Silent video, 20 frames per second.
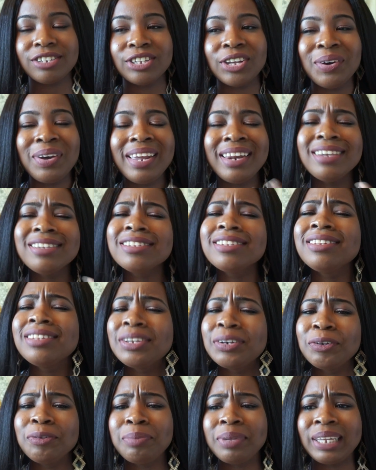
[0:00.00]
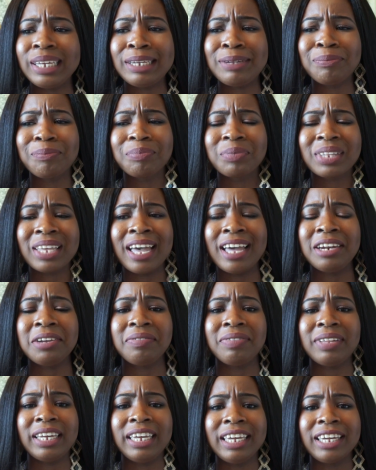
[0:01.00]
So it is a little bit kind
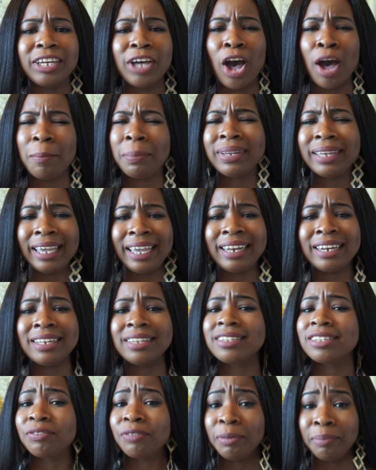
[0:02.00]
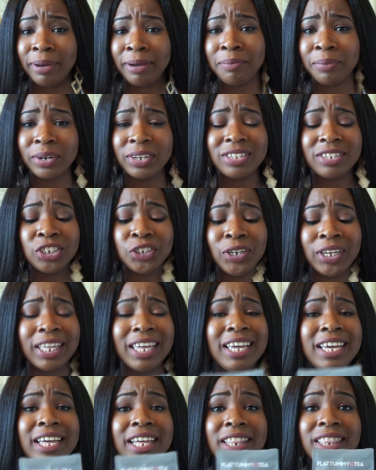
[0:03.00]
of like complicated to remember to drink
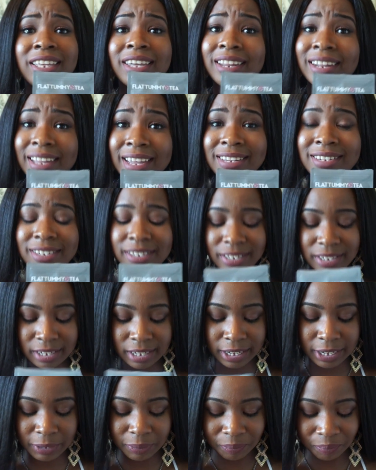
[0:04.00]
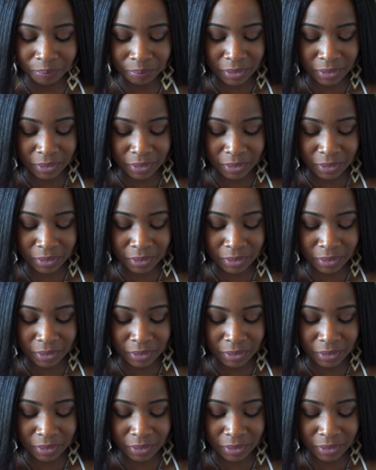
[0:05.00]
the cleanse tea.